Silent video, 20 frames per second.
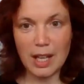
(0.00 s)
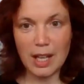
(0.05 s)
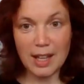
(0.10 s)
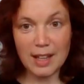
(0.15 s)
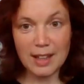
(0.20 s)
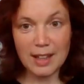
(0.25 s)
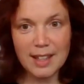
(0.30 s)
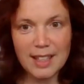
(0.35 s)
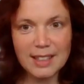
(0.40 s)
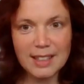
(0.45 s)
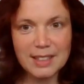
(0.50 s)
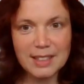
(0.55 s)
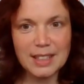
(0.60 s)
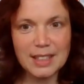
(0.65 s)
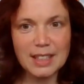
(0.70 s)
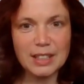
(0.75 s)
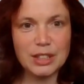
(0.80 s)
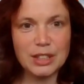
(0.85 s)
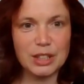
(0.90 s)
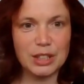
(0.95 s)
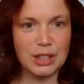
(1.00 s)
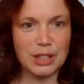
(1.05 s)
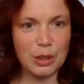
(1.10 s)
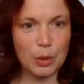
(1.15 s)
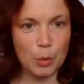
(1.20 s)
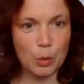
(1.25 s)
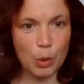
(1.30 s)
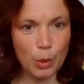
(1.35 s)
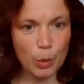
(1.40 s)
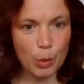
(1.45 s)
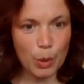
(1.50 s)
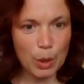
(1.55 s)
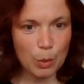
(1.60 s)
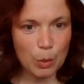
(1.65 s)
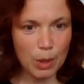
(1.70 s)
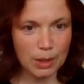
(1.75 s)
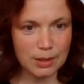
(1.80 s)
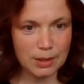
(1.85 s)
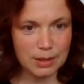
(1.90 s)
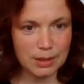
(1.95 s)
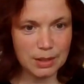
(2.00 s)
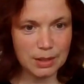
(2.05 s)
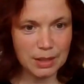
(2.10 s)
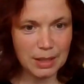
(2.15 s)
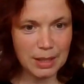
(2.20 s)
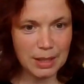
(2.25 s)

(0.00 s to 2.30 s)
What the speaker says: This is what we want.